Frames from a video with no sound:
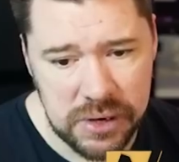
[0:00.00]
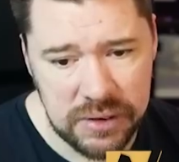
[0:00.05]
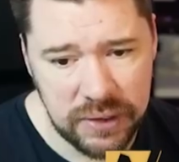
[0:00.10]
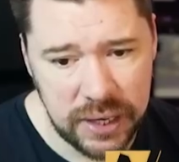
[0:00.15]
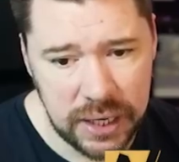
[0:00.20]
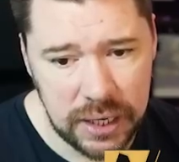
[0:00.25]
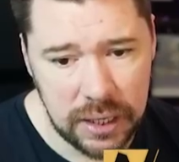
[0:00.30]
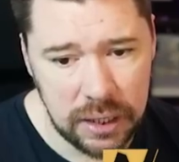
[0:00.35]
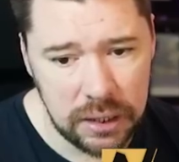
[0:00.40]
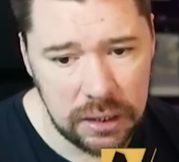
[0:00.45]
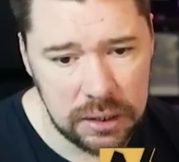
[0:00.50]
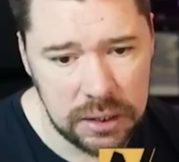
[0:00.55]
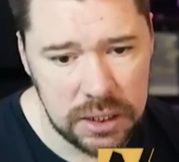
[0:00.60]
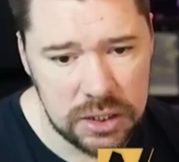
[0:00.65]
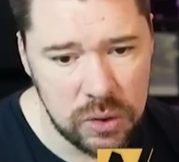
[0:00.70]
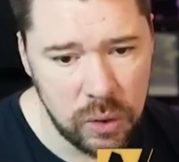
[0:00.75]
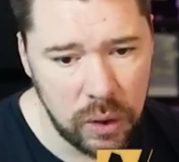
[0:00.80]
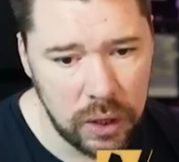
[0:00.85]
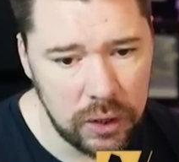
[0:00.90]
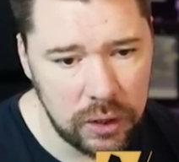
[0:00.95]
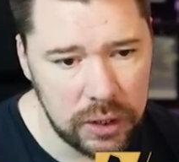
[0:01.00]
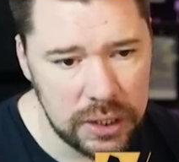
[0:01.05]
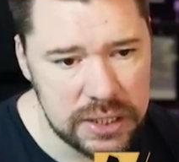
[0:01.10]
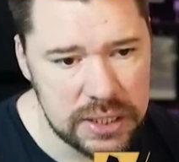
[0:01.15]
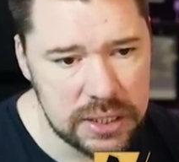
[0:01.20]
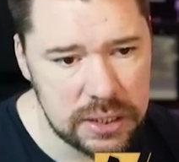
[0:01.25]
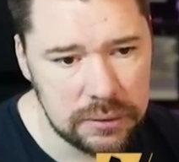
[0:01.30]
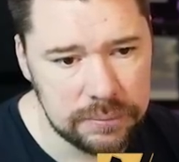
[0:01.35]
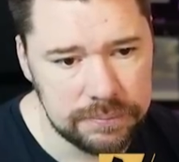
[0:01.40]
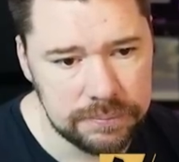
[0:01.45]
Vega is quite
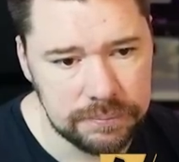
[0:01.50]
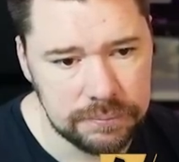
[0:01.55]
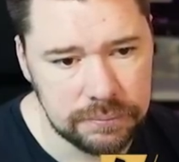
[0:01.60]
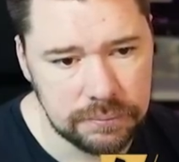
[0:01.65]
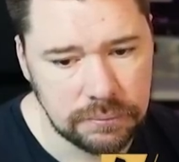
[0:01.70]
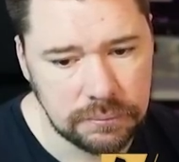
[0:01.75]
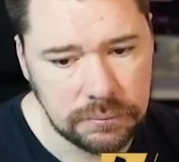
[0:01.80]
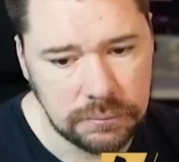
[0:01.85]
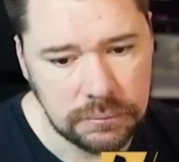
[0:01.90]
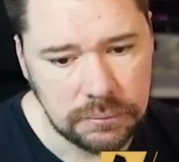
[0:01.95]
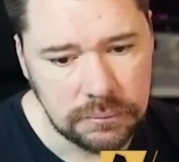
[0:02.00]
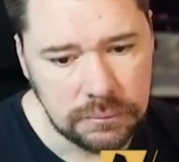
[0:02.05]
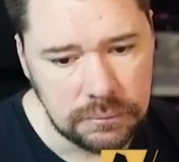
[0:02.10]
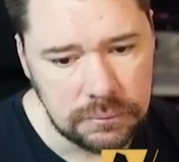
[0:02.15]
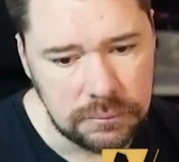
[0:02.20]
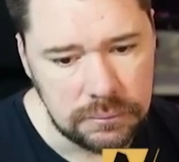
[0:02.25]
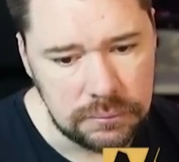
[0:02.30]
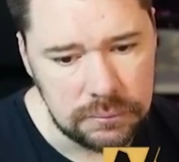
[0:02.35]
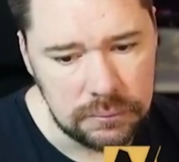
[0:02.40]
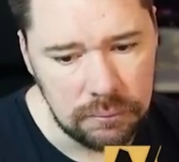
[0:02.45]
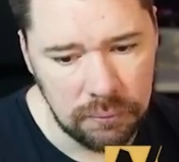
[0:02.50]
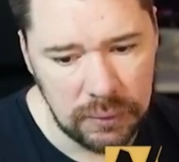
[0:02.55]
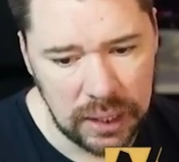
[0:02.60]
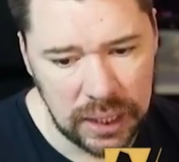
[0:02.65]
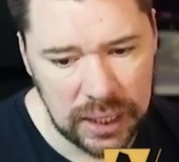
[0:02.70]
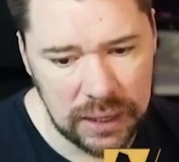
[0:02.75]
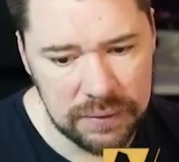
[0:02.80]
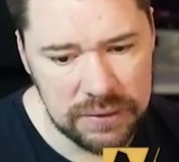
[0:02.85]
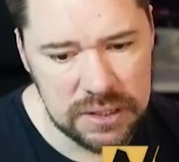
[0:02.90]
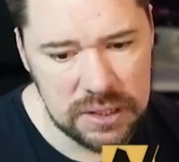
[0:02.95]
nice. It
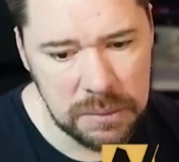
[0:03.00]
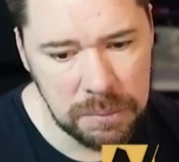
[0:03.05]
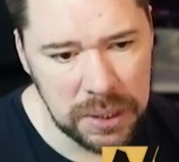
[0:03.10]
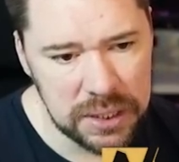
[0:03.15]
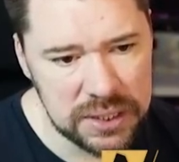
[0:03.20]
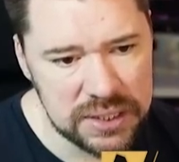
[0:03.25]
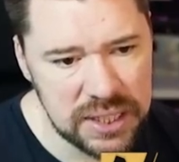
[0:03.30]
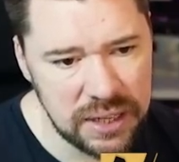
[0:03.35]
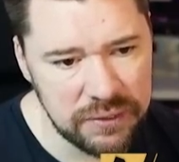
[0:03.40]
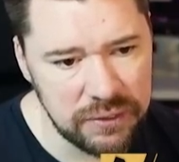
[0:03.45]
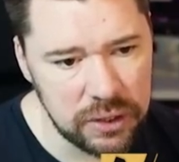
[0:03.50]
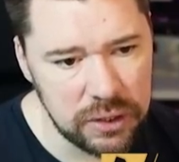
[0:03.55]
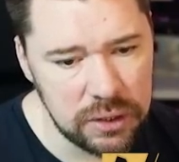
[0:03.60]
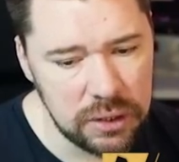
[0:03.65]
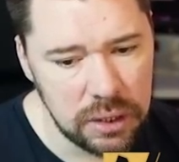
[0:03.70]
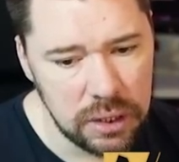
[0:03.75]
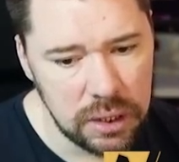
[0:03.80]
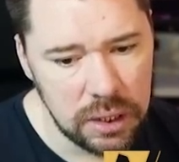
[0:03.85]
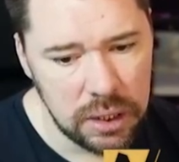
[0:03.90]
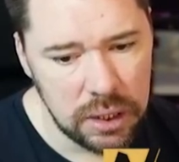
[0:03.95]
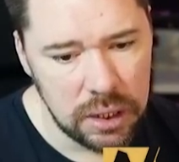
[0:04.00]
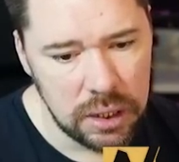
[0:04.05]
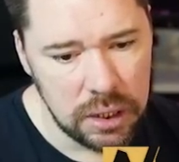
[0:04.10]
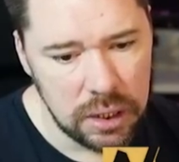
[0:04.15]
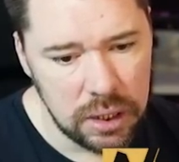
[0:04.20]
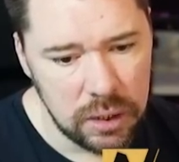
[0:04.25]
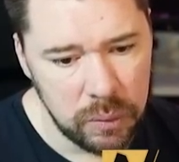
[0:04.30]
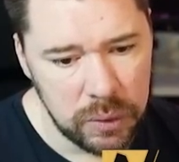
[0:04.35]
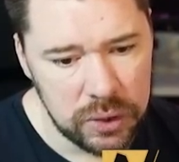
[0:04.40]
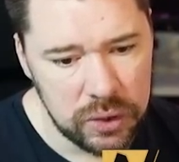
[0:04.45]
gives us a +7.
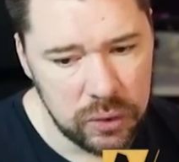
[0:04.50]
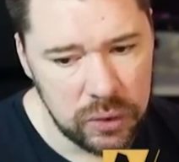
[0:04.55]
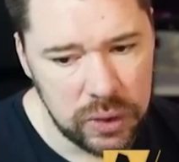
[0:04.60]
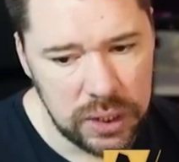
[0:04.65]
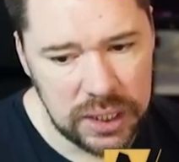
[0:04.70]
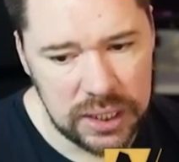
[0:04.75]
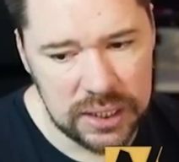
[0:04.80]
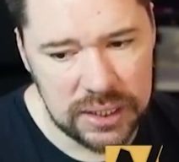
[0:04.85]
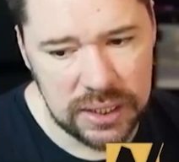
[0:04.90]
We do need